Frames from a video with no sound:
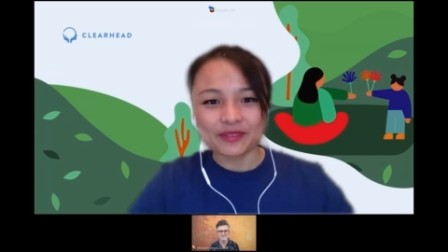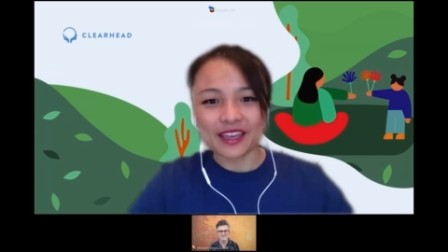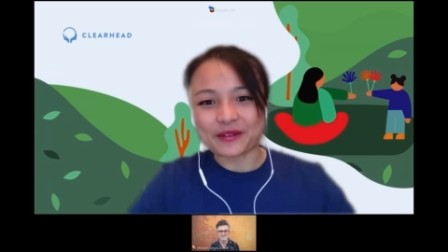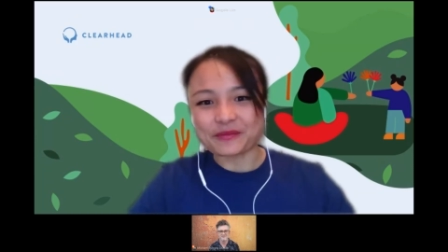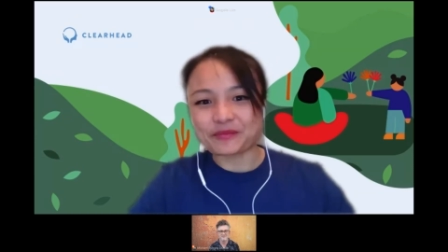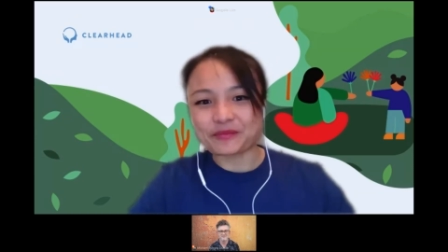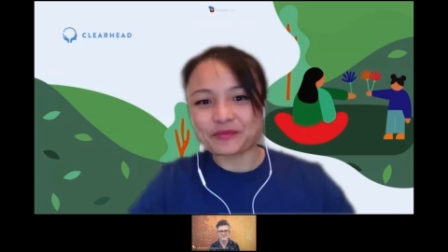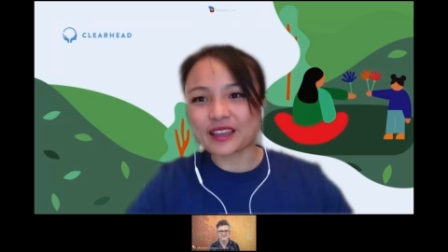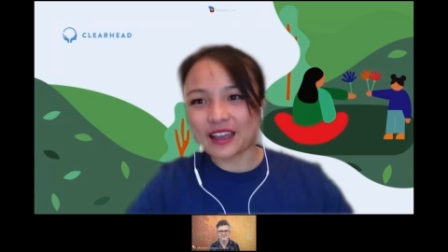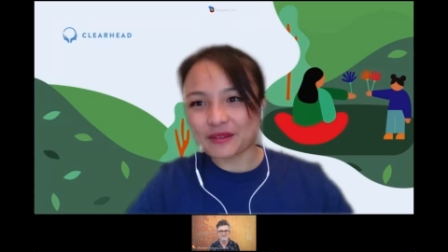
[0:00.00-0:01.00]
Now,
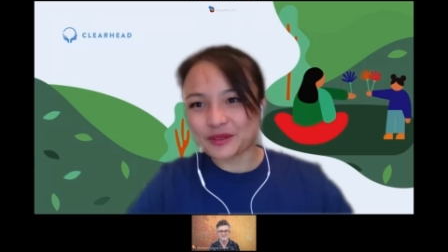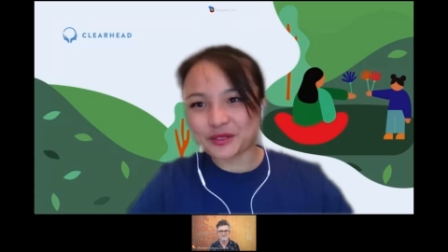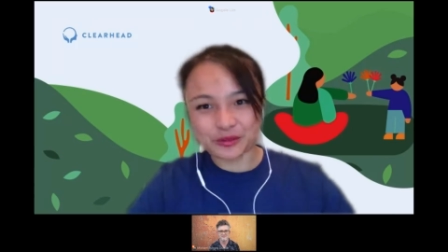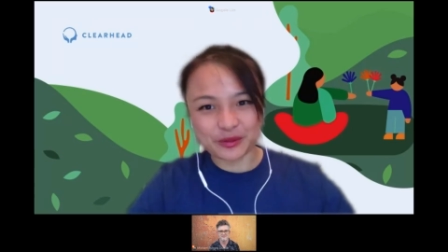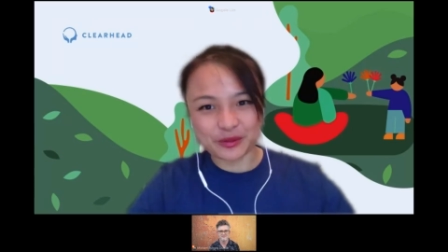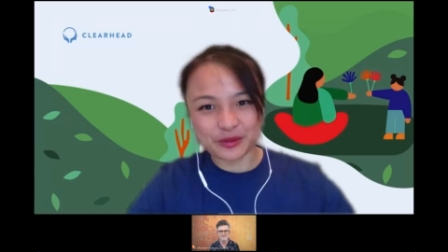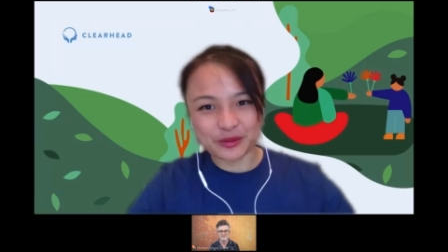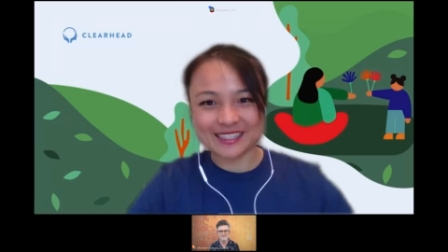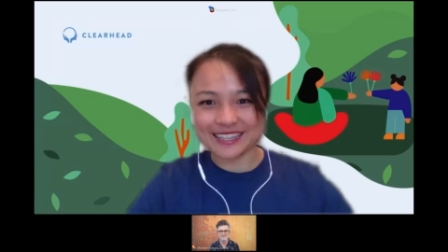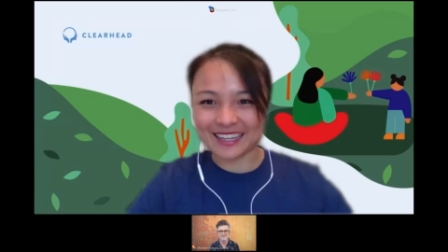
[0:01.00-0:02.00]
I'm super
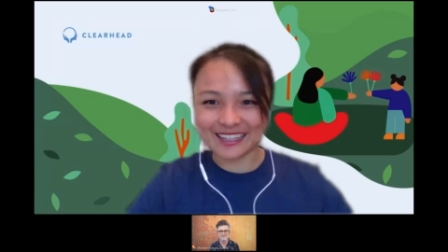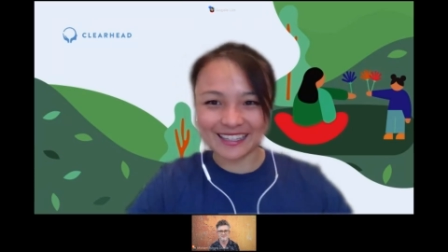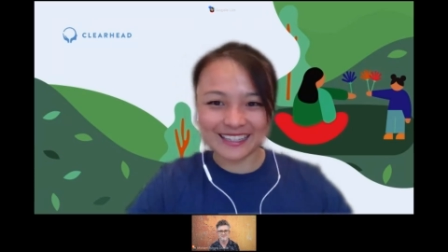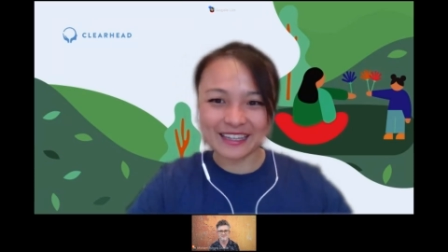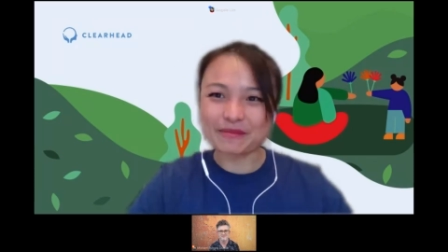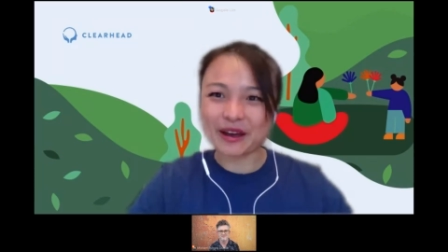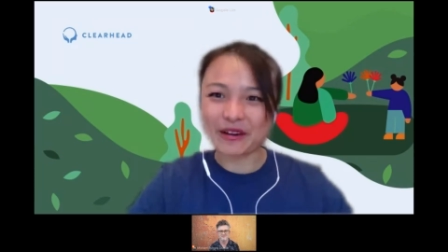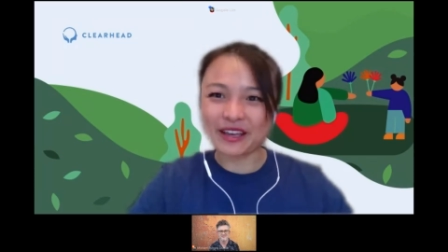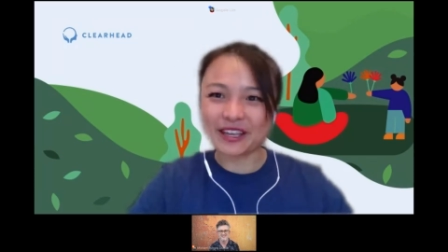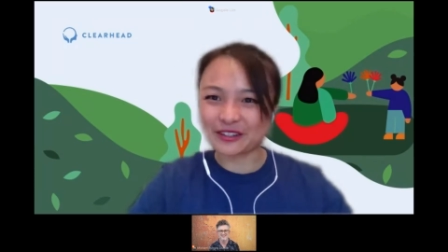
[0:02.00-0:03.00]
excited
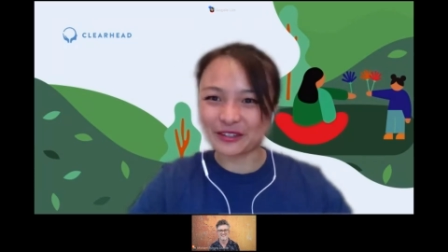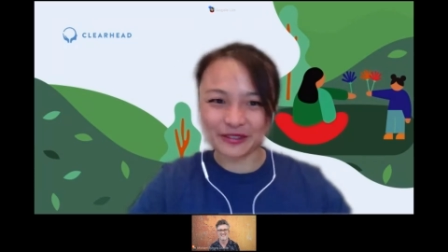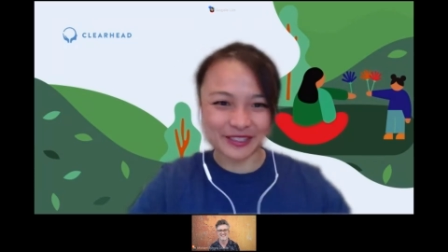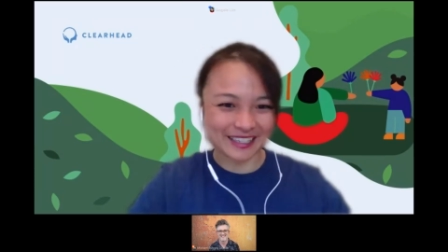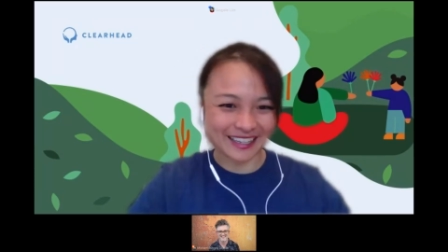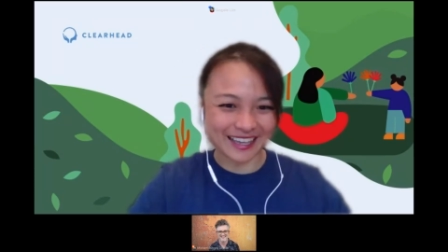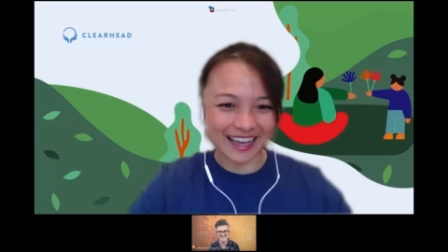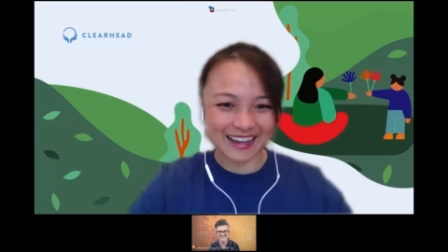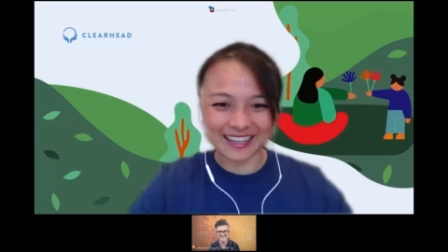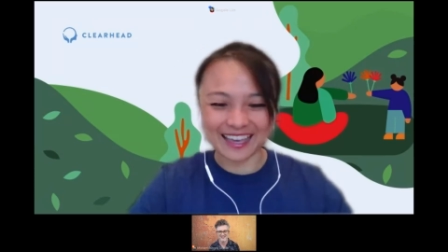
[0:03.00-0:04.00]
about introducing
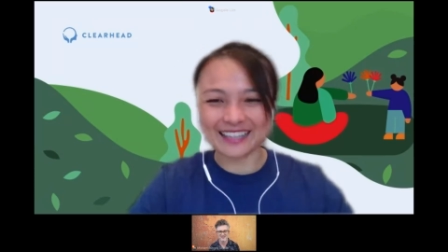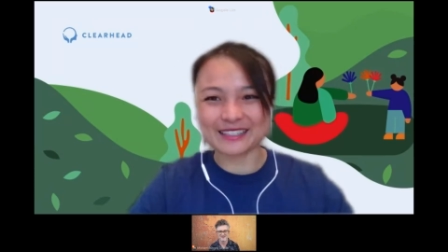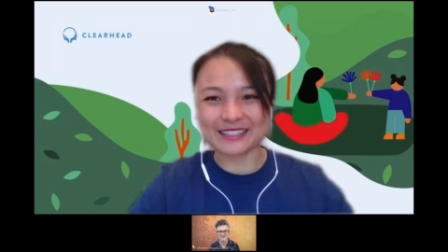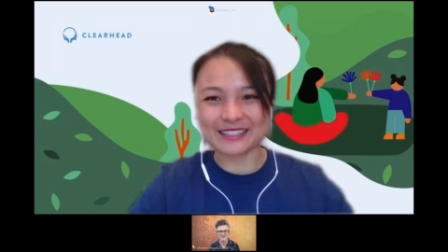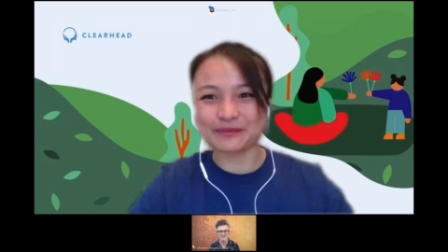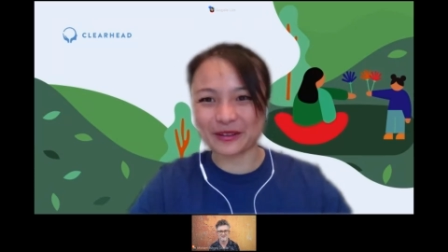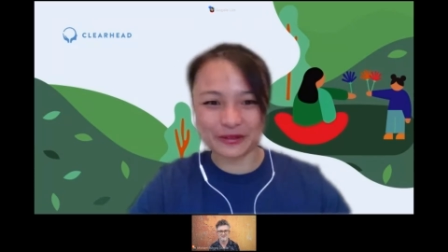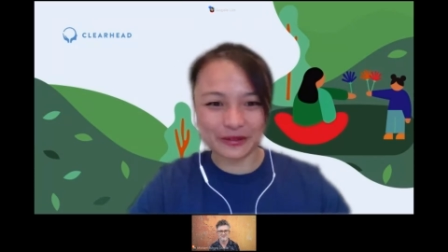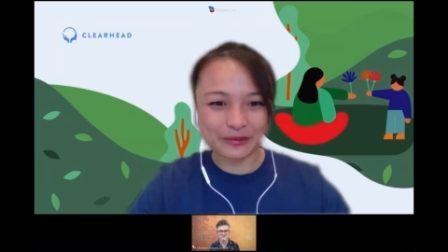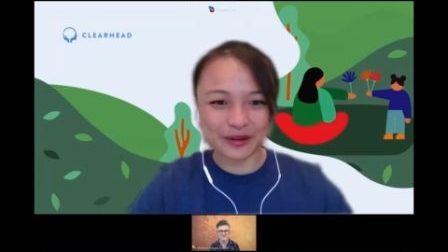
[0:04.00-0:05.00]
our guest,
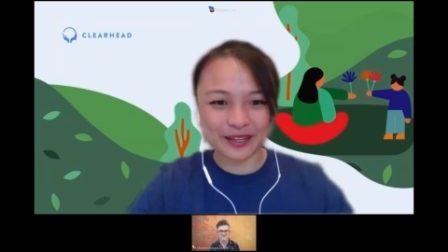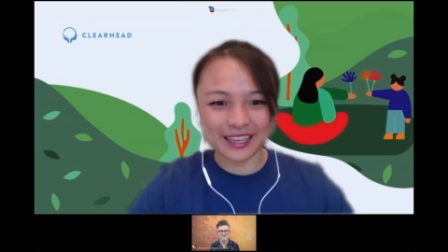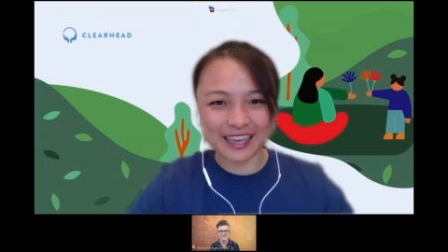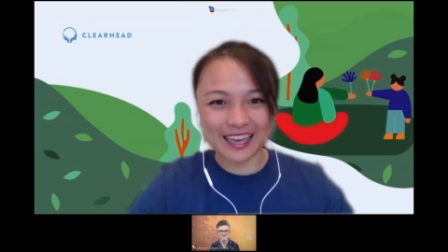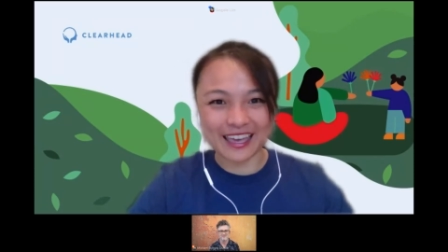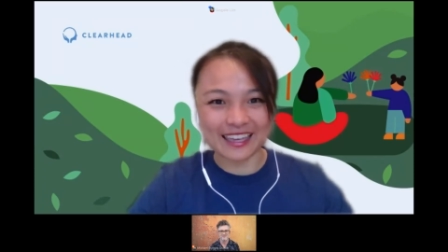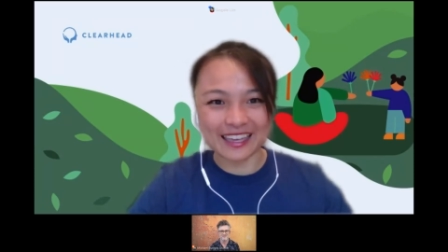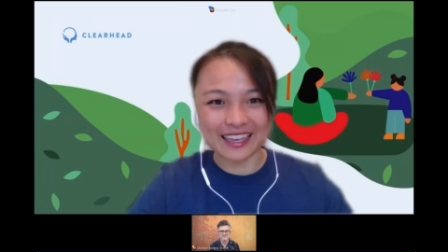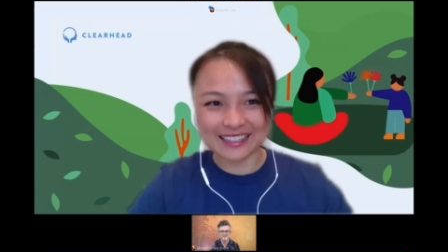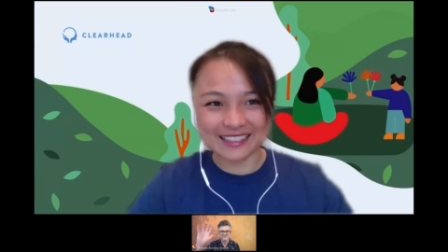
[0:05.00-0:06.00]
Michael Bungay
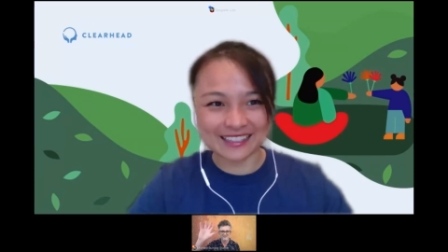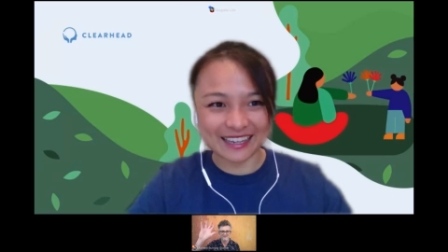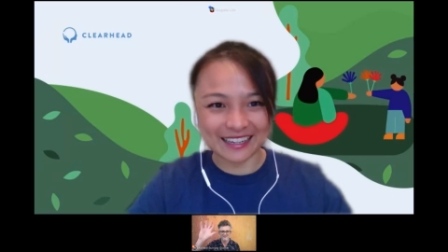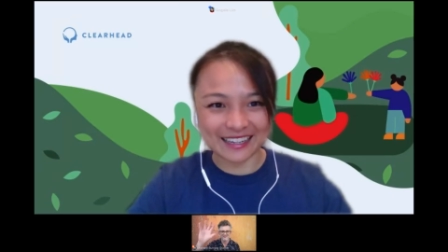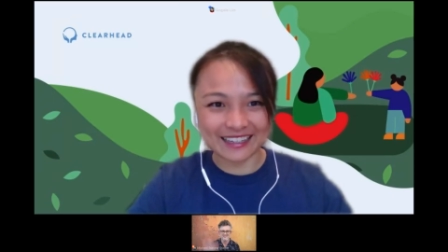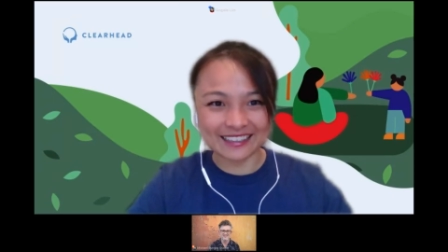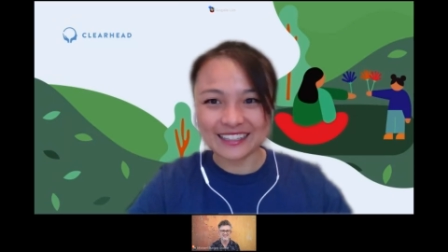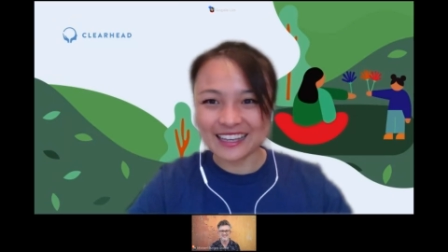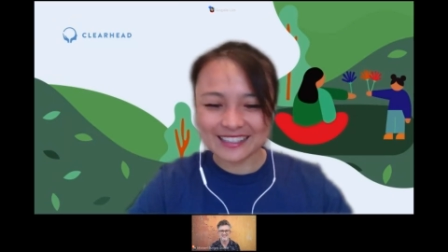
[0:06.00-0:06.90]
Stanier.